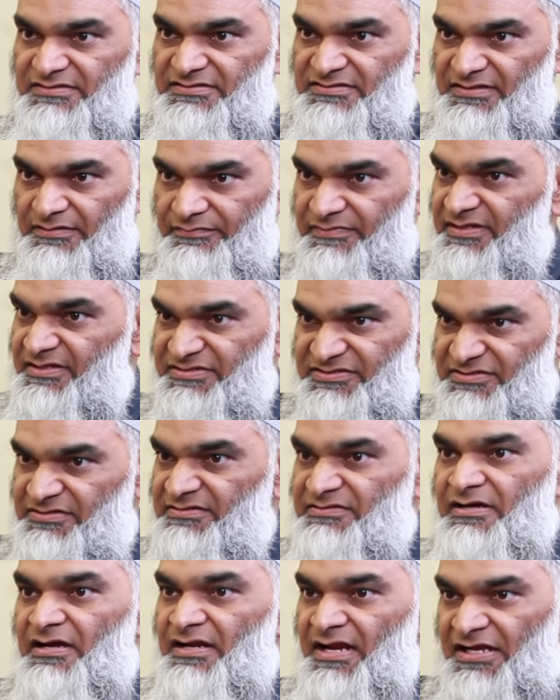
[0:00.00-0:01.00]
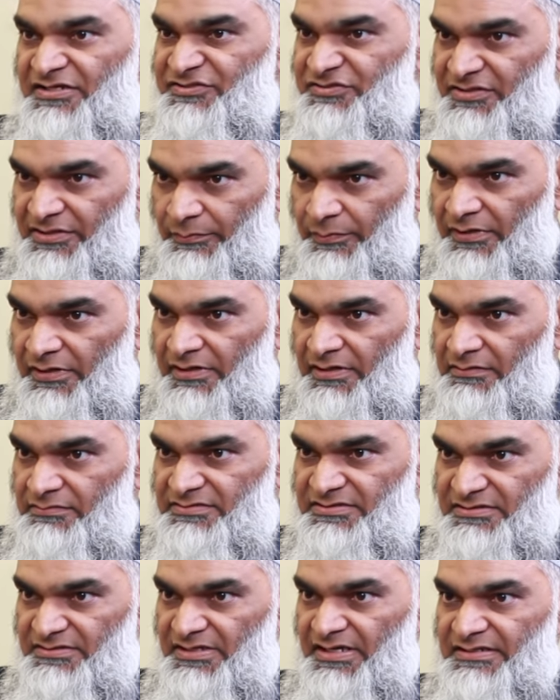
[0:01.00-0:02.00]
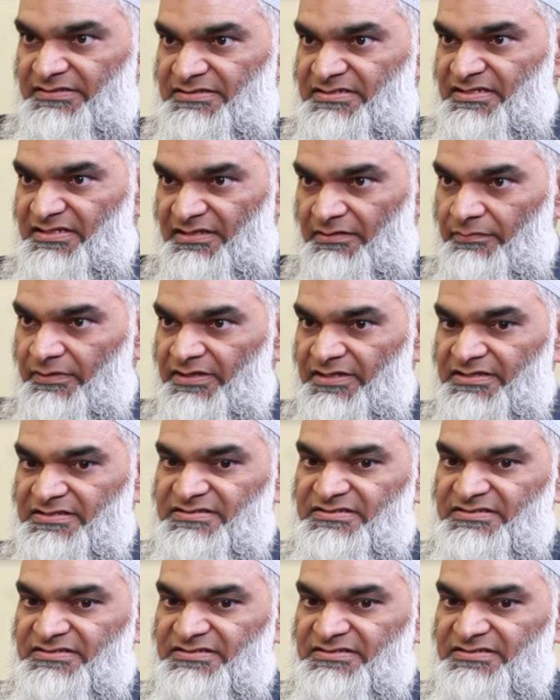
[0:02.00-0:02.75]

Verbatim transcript: Some things did not actually work out to 19 the way he